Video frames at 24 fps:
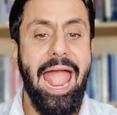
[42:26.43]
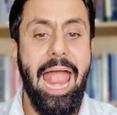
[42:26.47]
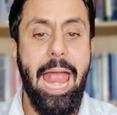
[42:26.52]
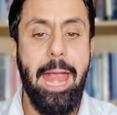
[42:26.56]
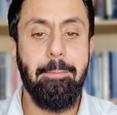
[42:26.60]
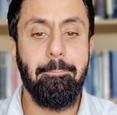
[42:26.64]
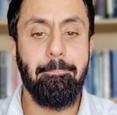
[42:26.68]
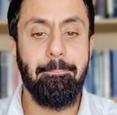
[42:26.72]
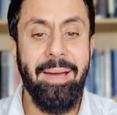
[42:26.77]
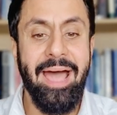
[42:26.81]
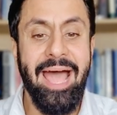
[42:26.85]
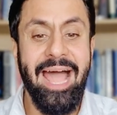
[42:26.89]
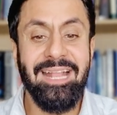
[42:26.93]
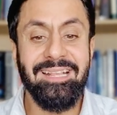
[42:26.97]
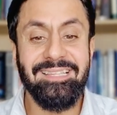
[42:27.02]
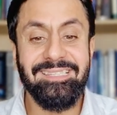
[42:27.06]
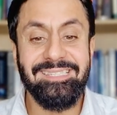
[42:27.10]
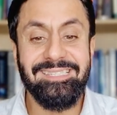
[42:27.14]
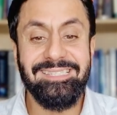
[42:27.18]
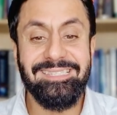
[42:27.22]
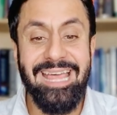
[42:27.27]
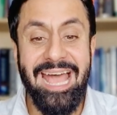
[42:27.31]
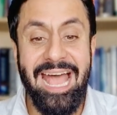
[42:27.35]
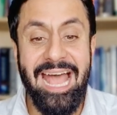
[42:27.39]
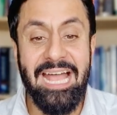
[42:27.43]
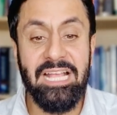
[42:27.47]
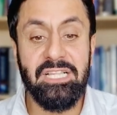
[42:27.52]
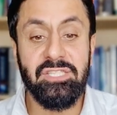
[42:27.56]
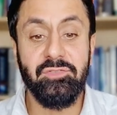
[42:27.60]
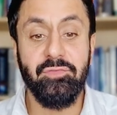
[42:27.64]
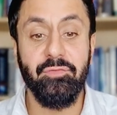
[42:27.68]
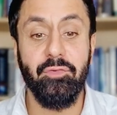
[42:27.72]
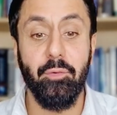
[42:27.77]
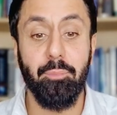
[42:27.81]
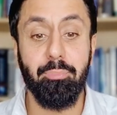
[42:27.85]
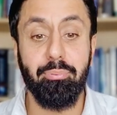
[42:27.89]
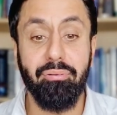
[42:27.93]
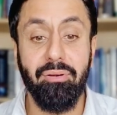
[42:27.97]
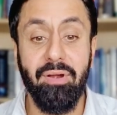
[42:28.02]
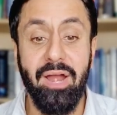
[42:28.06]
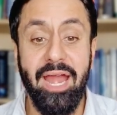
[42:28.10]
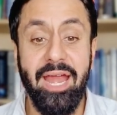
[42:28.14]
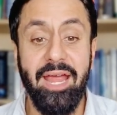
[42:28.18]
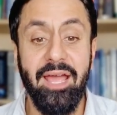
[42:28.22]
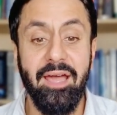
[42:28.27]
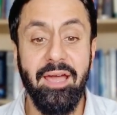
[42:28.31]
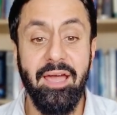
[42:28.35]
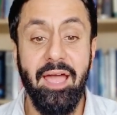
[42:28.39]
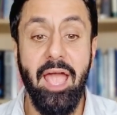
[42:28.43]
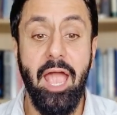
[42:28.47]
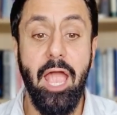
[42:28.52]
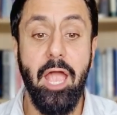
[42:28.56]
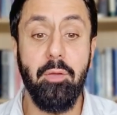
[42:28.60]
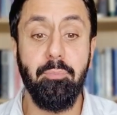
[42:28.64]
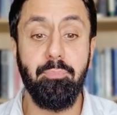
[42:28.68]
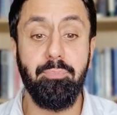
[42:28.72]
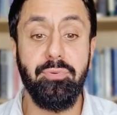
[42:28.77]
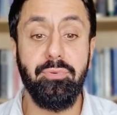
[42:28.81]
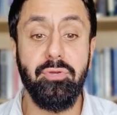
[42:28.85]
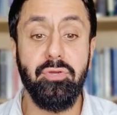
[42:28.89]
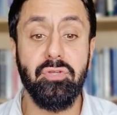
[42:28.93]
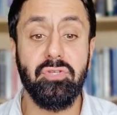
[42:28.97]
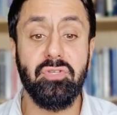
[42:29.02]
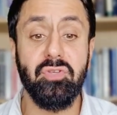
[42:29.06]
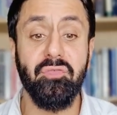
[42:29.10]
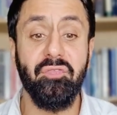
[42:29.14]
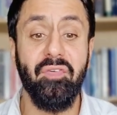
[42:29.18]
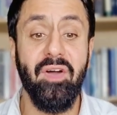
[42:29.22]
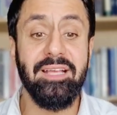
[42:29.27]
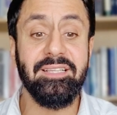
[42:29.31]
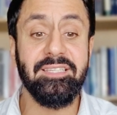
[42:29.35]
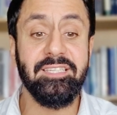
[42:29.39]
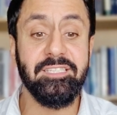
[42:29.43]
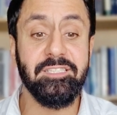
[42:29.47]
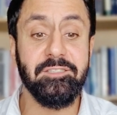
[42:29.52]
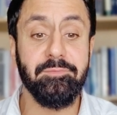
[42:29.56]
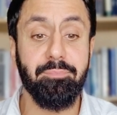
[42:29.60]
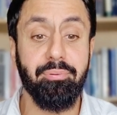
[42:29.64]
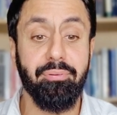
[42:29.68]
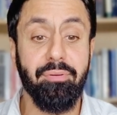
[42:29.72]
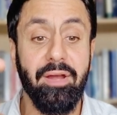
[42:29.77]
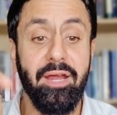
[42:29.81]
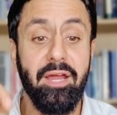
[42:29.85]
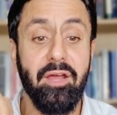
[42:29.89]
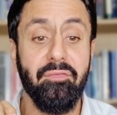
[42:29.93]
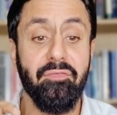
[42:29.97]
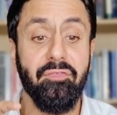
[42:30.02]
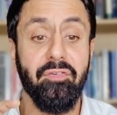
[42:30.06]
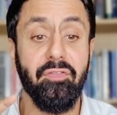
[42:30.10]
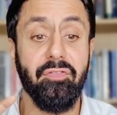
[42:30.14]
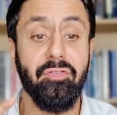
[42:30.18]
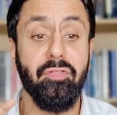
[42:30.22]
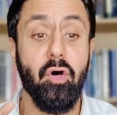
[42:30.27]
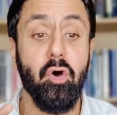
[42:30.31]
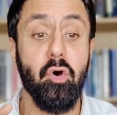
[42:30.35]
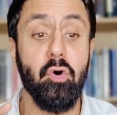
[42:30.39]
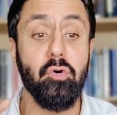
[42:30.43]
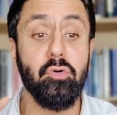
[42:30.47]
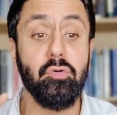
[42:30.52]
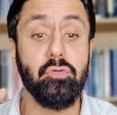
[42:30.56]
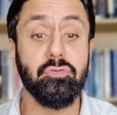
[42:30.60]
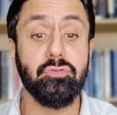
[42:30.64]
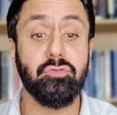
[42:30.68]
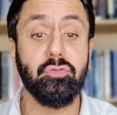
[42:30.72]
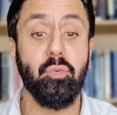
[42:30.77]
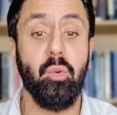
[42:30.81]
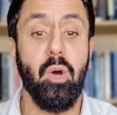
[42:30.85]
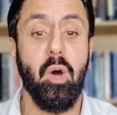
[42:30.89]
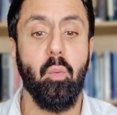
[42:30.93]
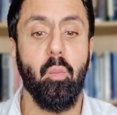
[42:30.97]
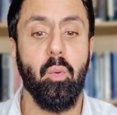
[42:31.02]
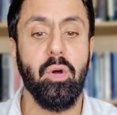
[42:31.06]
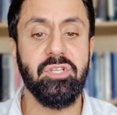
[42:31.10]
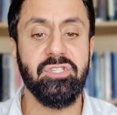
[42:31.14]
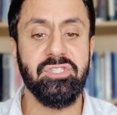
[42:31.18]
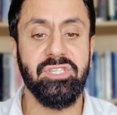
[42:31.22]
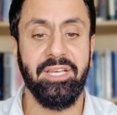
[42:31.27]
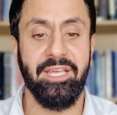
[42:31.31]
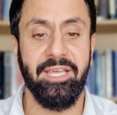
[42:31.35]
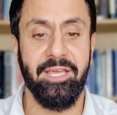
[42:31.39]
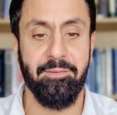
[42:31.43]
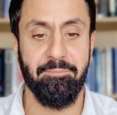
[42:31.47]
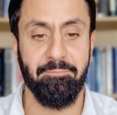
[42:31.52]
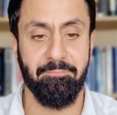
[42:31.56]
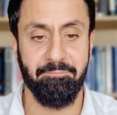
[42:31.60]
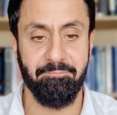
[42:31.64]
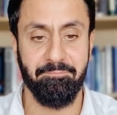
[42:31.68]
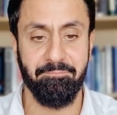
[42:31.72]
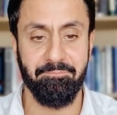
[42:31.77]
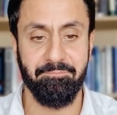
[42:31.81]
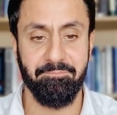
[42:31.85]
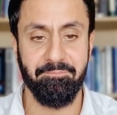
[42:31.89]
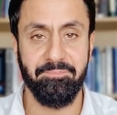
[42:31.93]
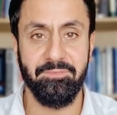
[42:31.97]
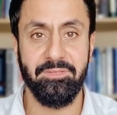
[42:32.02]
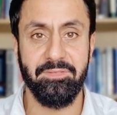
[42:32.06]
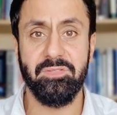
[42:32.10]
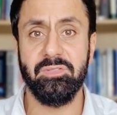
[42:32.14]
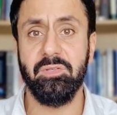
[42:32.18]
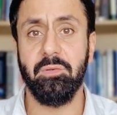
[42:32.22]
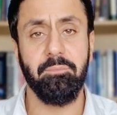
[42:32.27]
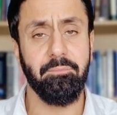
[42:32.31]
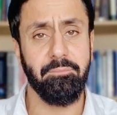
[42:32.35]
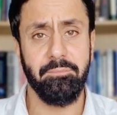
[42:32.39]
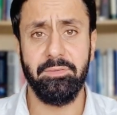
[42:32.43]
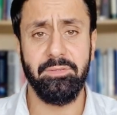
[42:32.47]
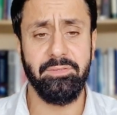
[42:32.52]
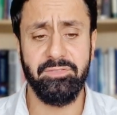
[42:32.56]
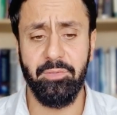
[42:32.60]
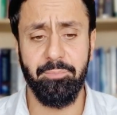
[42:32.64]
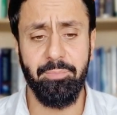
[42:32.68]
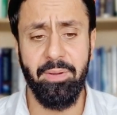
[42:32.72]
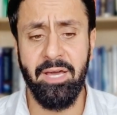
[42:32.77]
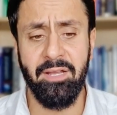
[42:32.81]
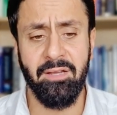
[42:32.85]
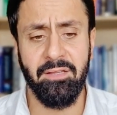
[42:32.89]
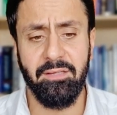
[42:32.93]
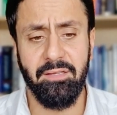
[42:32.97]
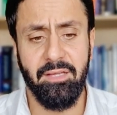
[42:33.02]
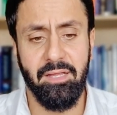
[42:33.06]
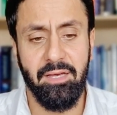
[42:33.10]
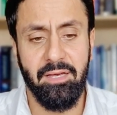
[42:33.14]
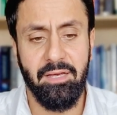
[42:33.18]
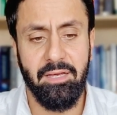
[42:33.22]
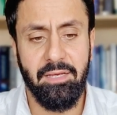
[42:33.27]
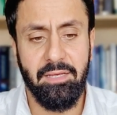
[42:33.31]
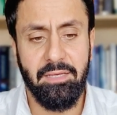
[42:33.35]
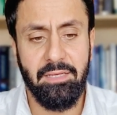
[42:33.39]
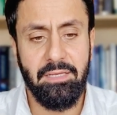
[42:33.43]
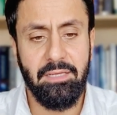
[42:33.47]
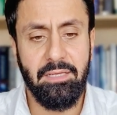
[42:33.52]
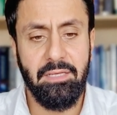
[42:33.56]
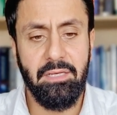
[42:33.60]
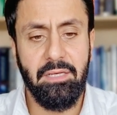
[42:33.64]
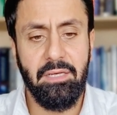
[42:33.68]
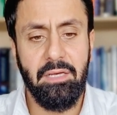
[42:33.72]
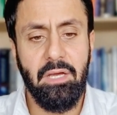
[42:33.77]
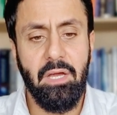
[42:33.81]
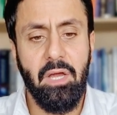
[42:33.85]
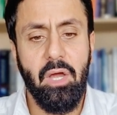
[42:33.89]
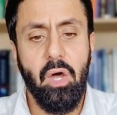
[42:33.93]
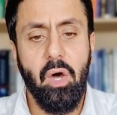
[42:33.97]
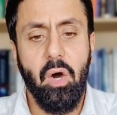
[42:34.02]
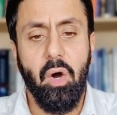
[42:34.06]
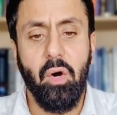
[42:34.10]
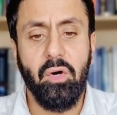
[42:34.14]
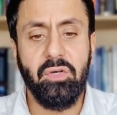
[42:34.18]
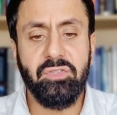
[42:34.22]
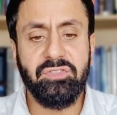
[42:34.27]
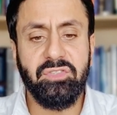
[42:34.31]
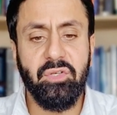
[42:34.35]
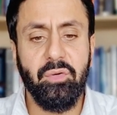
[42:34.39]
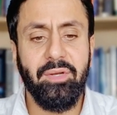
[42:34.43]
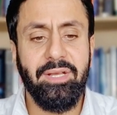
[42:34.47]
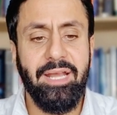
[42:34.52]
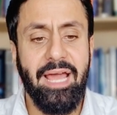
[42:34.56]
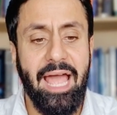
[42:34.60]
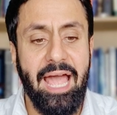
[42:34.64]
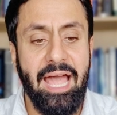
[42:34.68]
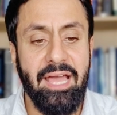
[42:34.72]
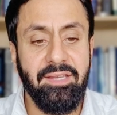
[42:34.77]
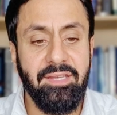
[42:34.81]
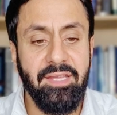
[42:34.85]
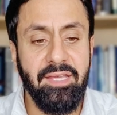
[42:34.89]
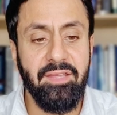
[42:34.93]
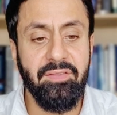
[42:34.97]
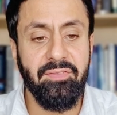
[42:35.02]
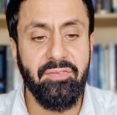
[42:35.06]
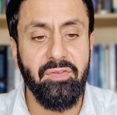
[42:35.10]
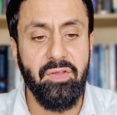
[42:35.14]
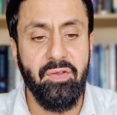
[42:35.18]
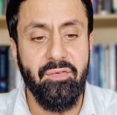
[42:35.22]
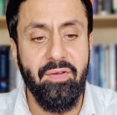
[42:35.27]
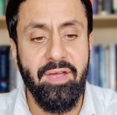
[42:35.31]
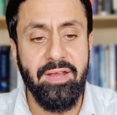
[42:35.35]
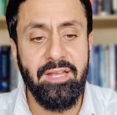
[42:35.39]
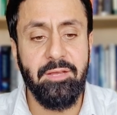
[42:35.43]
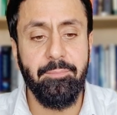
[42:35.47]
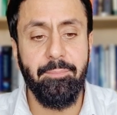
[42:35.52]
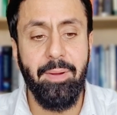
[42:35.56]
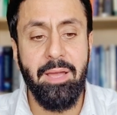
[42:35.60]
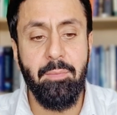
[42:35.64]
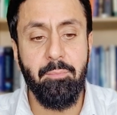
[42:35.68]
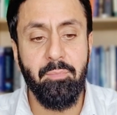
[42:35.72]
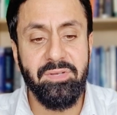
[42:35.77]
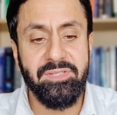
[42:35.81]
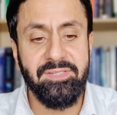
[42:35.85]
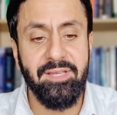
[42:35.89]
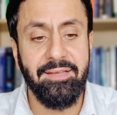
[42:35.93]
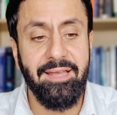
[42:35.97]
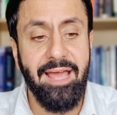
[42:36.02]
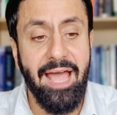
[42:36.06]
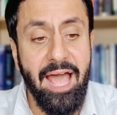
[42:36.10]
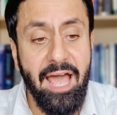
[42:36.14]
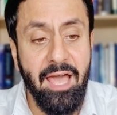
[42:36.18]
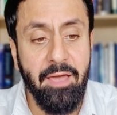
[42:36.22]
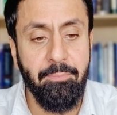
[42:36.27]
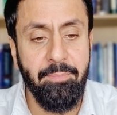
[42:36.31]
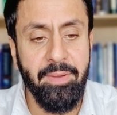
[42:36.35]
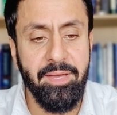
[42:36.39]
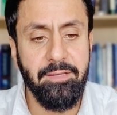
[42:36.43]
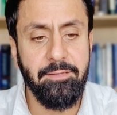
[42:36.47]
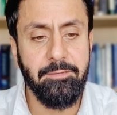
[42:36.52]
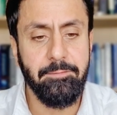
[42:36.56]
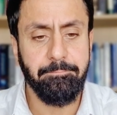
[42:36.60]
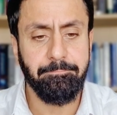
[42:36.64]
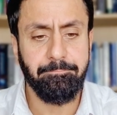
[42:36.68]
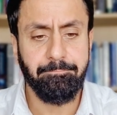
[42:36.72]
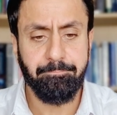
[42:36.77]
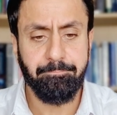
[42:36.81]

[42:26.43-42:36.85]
A man stands for prayer and beautifies his prayer for those who are watching him." Subhanallah. Also, in a hadith narrated by Musnad Ahmed,